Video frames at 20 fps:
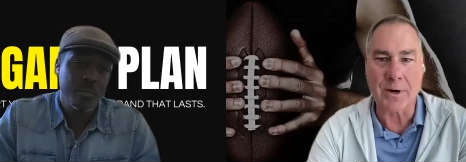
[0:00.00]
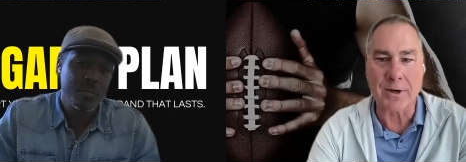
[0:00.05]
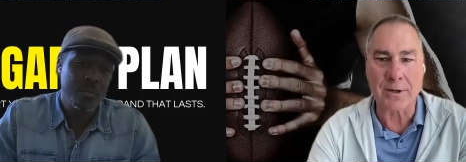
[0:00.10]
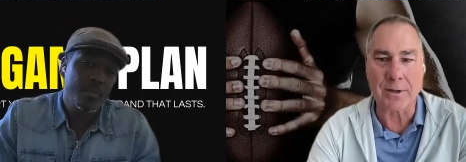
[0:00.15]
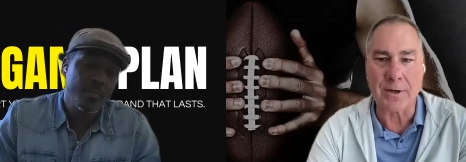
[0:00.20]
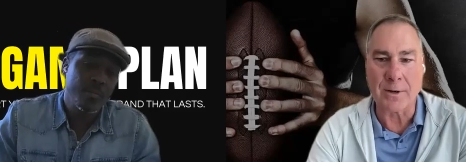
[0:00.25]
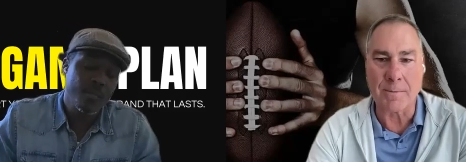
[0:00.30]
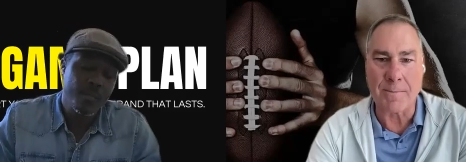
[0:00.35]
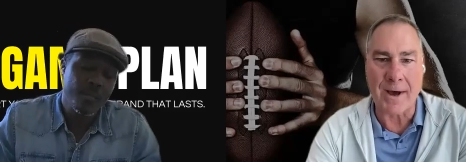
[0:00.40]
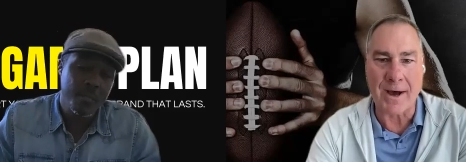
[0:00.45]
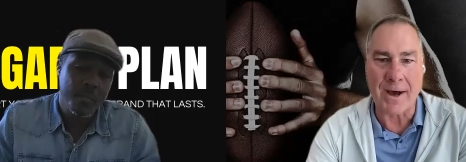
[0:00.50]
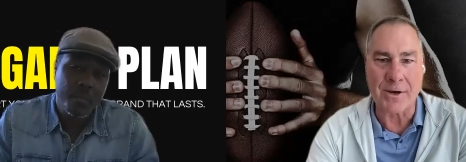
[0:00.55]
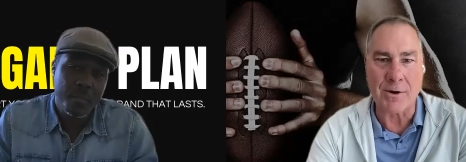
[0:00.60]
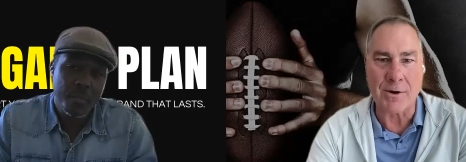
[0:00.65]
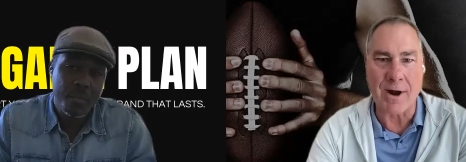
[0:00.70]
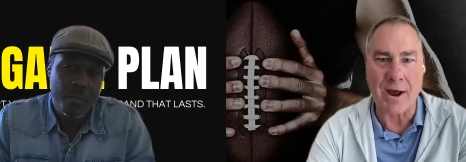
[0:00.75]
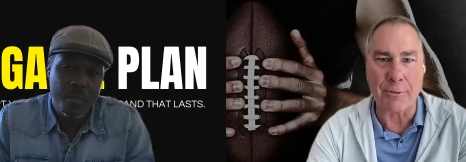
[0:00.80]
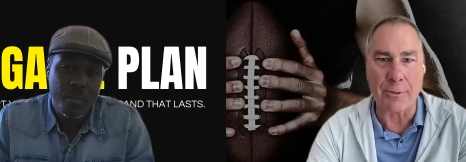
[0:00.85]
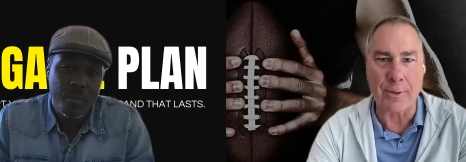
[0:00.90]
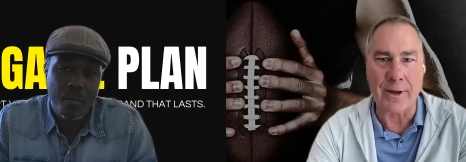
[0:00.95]
Speaker 1: us quickly about
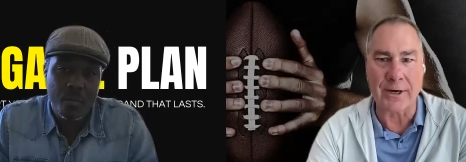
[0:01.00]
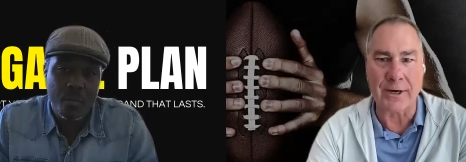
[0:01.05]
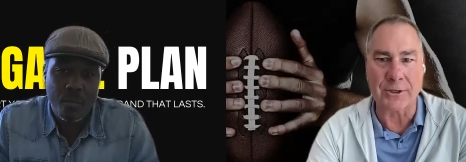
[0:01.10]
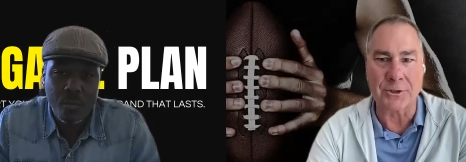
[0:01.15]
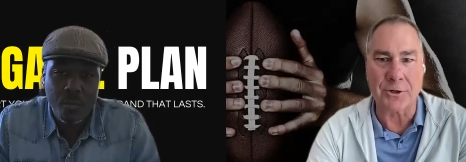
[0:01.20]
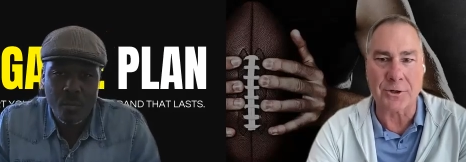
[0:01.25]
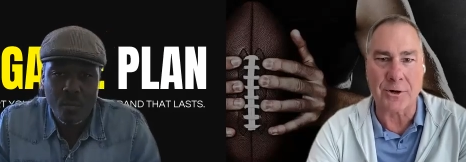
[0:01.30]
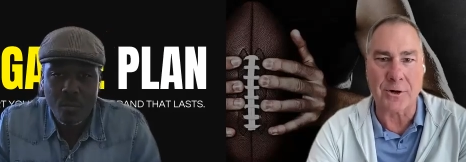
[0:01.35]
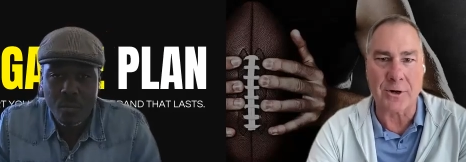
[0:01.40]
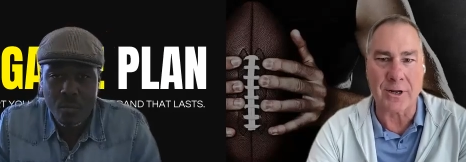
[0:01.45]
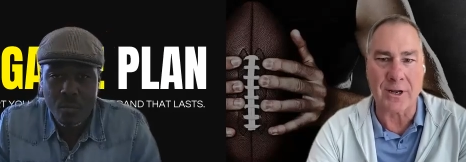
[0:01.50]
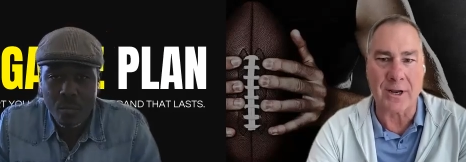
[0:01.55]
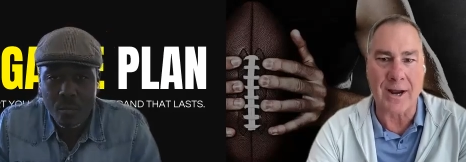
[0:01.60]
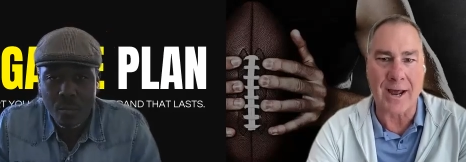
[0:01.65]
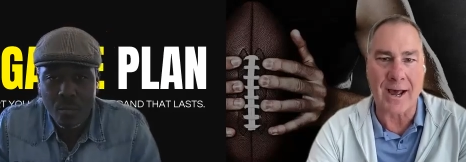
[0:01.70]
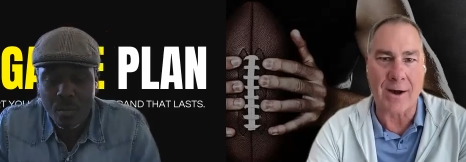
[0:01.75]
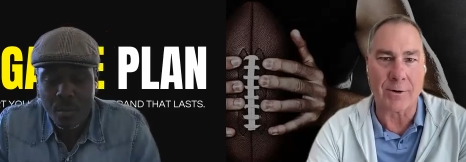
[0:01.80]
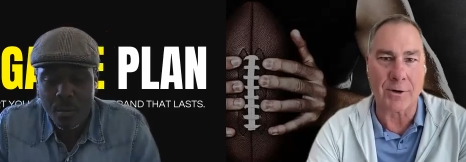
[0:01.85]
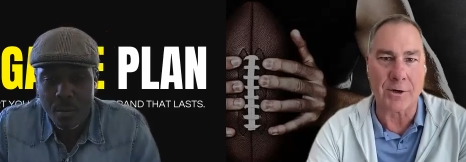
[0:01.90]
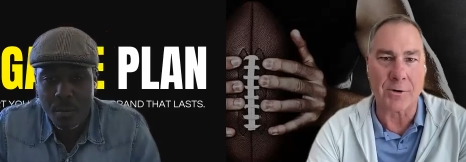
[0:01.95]
your athletic journey
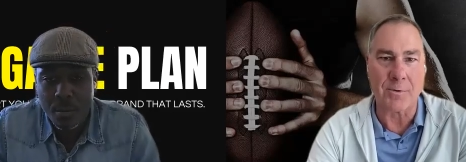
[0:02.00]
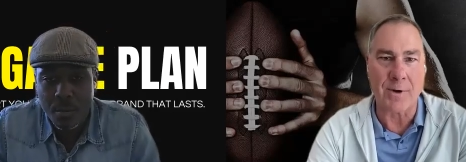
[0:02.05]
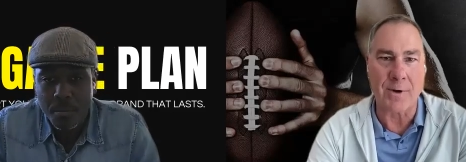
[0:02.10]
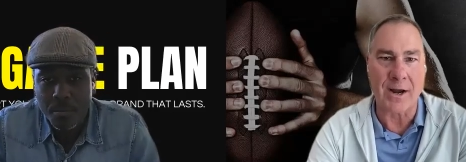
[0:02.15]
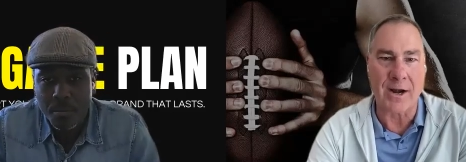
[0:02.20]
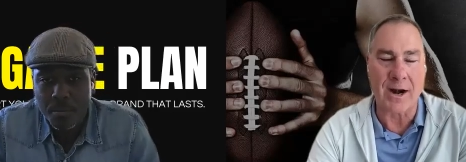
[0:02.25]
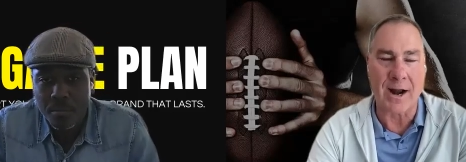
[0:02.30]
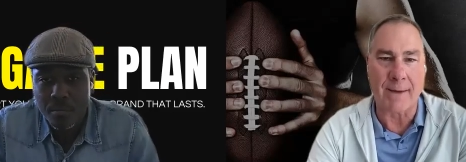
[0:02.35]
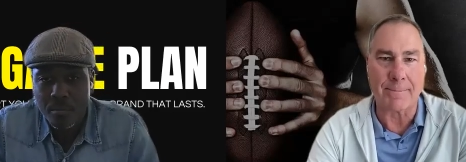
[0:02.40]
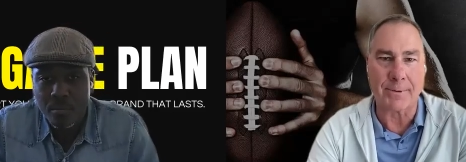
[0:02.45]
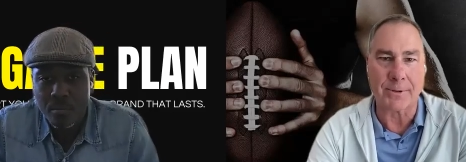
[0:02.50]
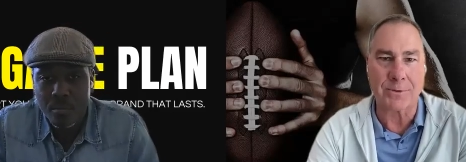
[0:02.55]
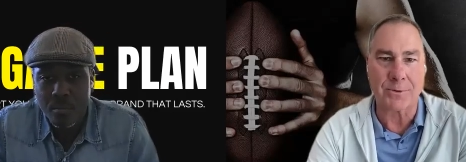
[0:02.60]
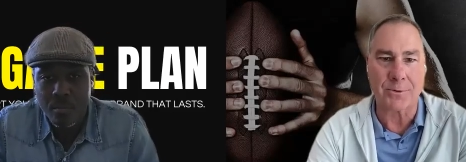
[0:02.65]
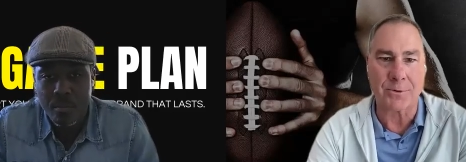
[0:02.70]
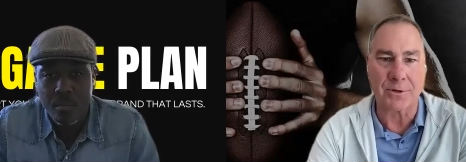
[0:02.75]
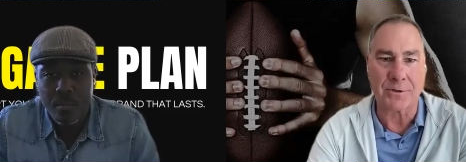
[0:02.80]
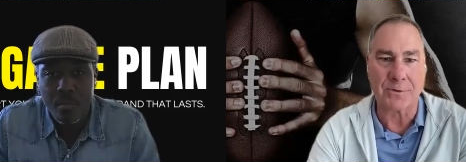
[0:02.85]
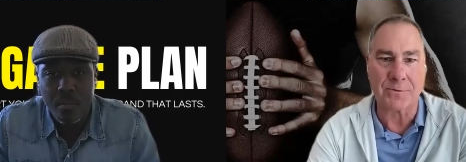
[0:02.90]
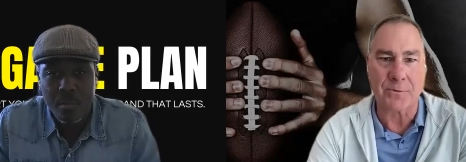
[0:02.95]
and how it created
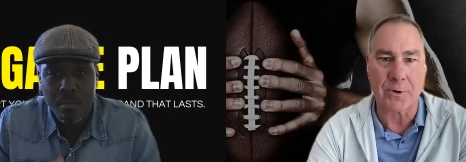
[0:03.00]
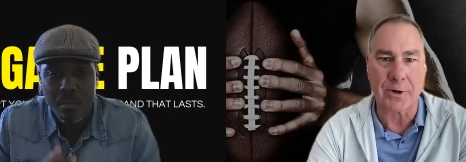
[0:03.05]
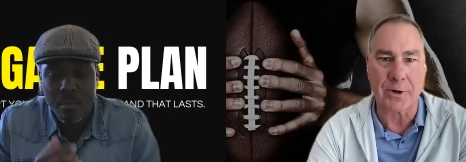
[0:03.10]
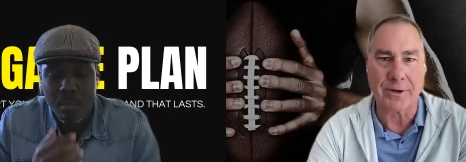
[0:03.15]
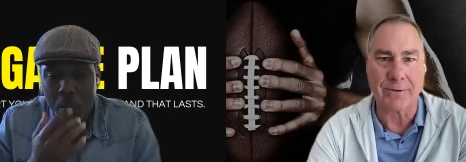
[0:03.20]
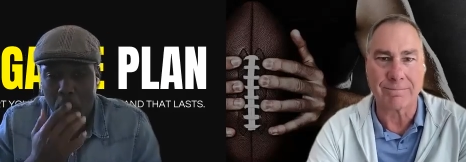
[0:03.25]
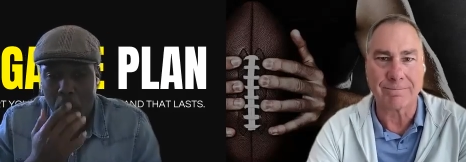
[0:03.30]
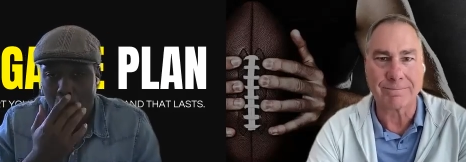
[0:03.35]
opportunities for